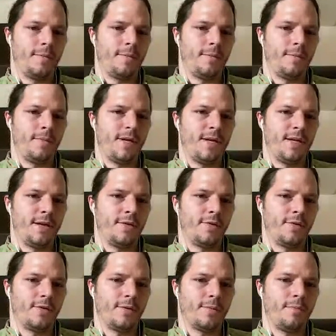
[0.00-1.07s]
um,
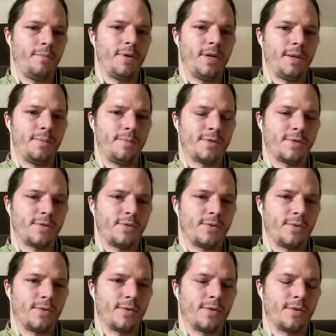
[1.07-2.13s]
many other
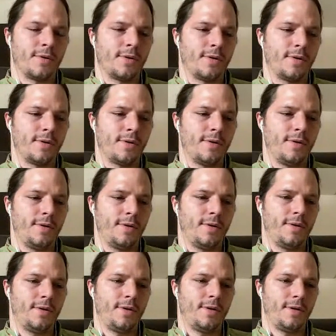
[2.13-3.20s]
BIPs or uh,
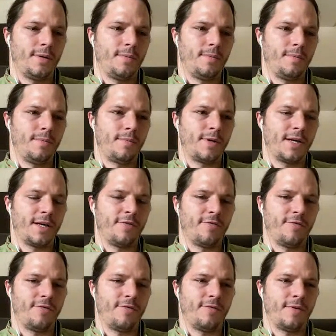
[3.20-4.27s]
um,
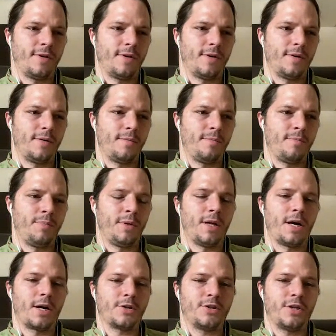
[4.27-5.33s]
kind of uh,
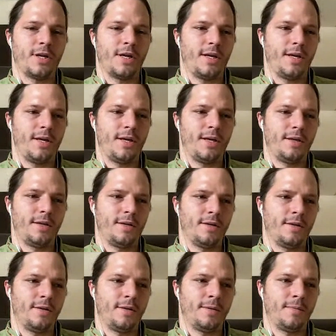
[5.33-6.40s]

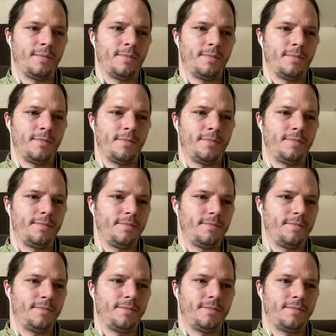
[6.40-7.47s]
blockchain um,
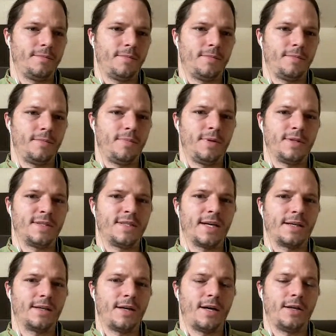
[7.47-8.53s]

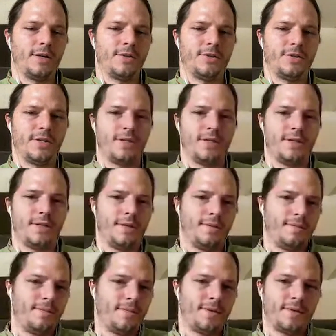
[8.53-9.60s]
uh,
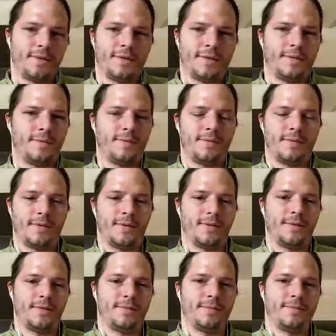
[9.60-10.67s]
technology, uh,
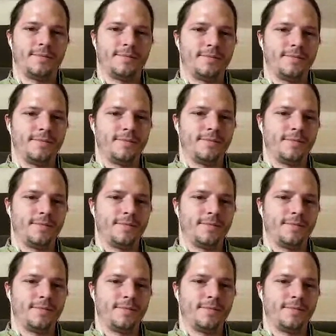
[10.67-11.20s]
uh